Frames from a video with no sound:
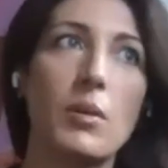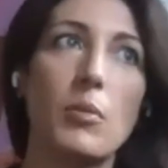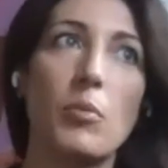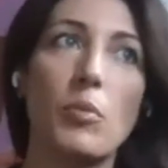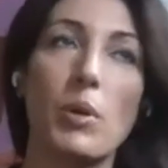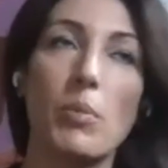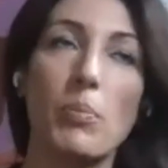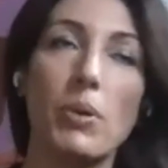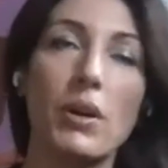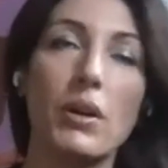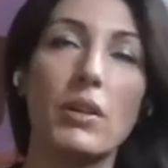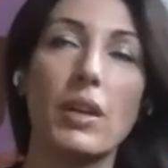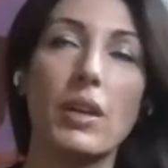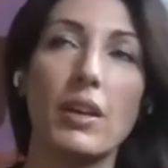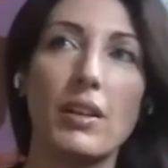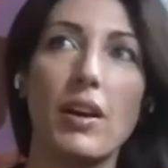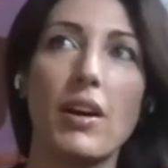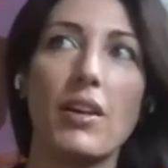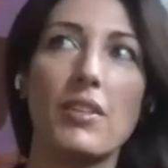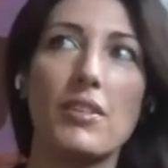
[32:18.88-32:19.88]
we pulled
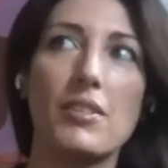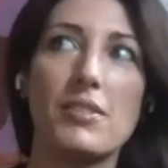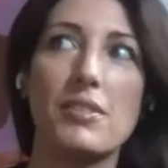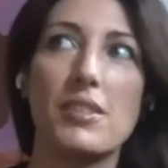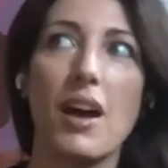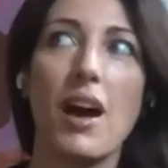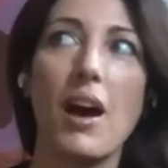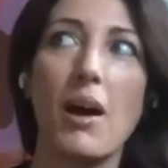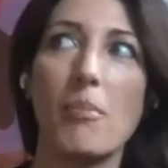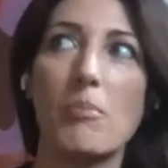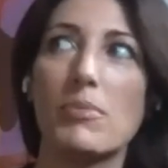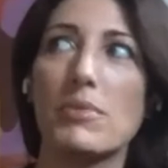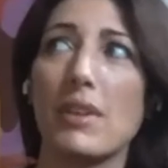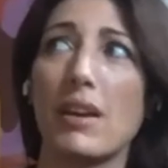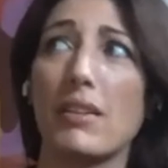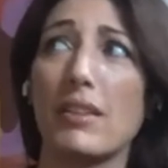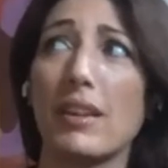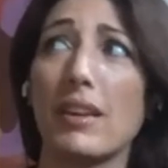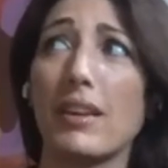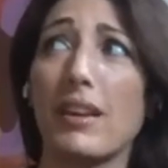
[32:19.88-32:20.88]
out all the stops.
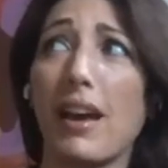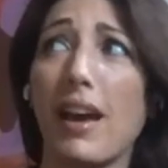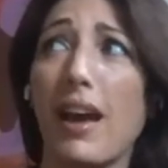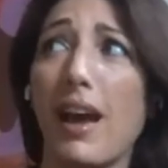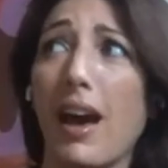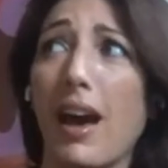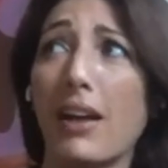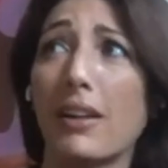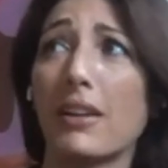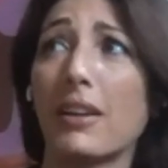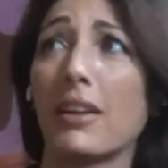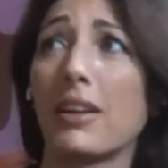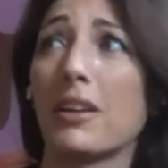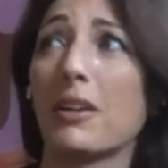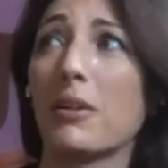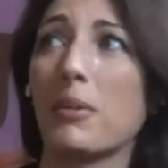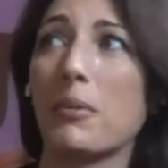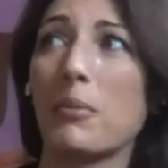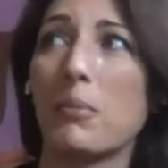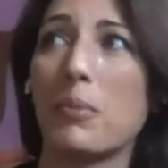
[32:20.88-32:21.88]
I think
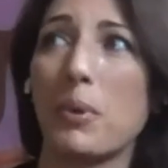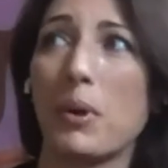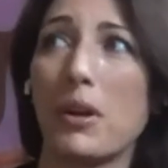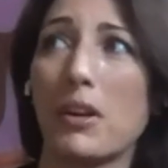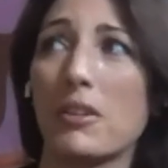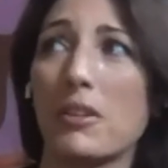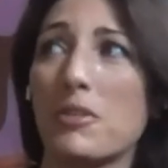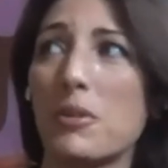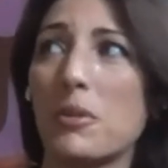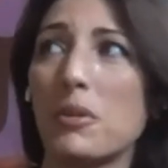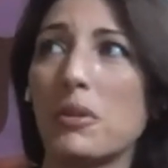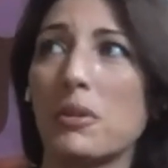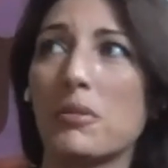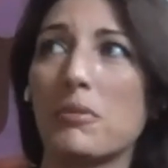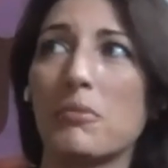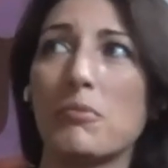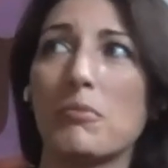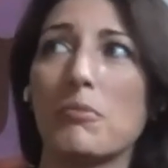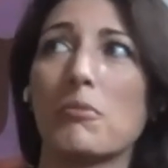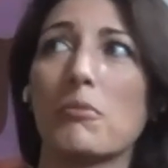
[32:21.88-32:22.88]
Alec Berg told
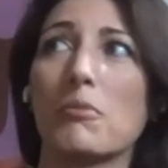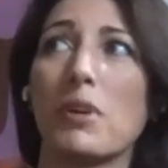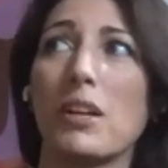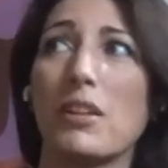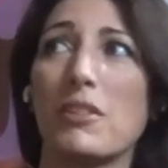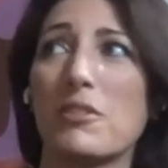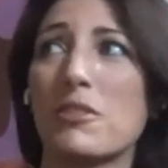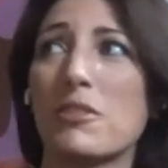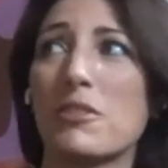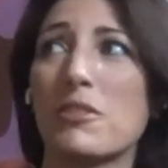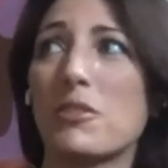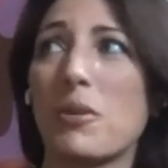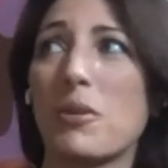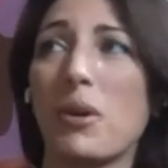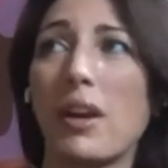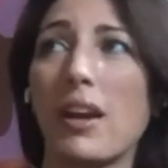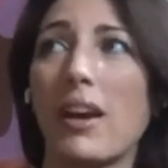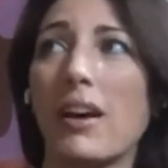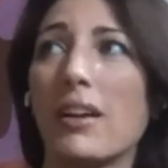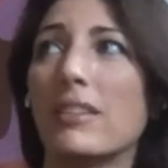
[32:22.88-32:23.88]
Rich
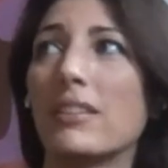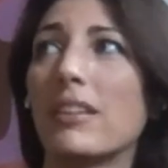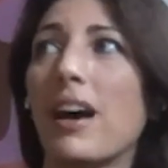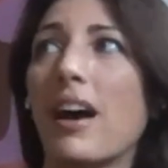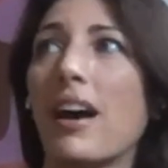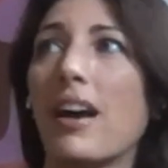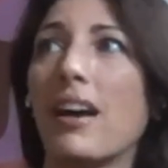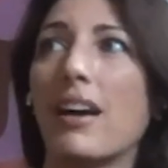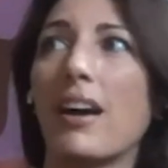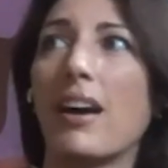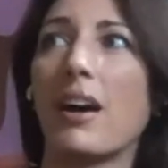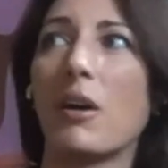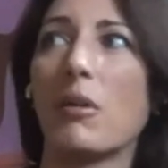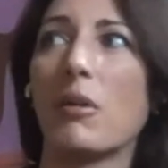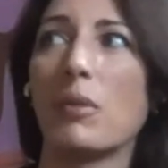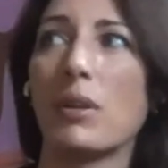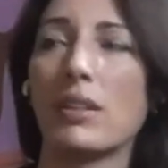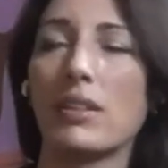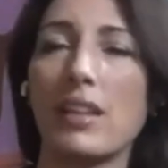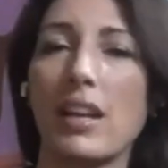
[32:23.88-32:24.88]
Toyon that
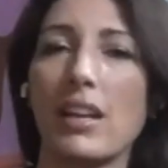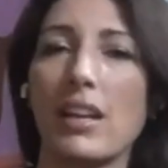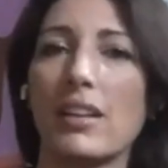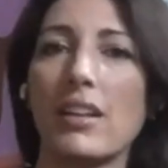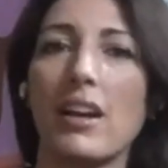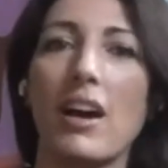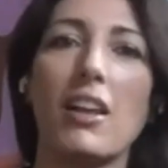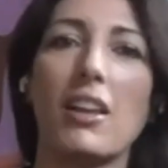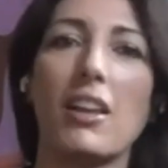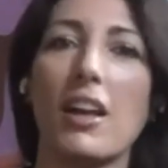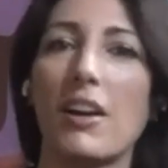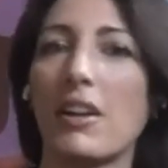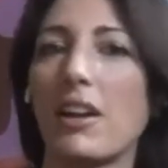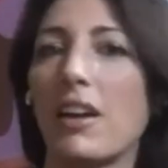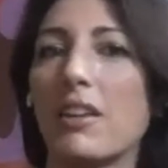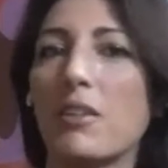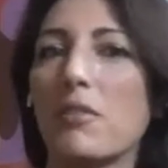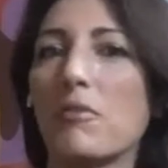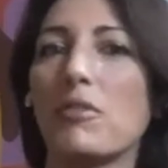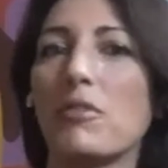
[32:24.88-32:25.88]
we laid it all out
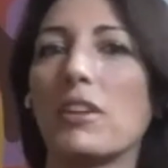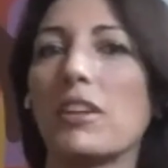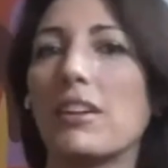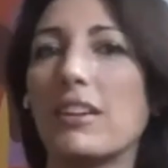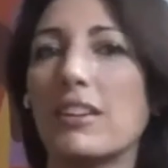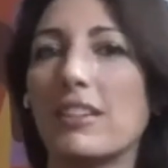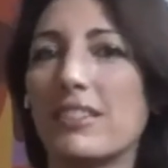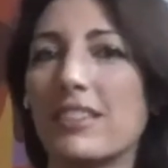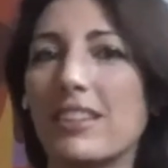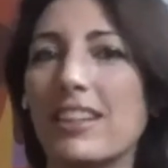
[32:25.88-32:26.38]
on the field.